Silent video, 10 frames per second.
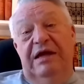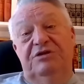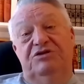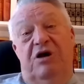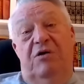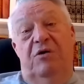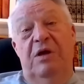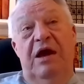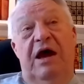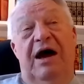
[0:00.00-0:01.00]
and
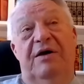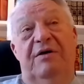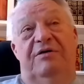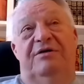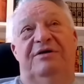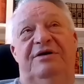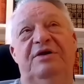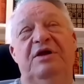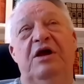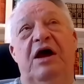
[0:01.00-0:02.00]
so
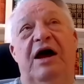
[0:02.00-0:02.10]
the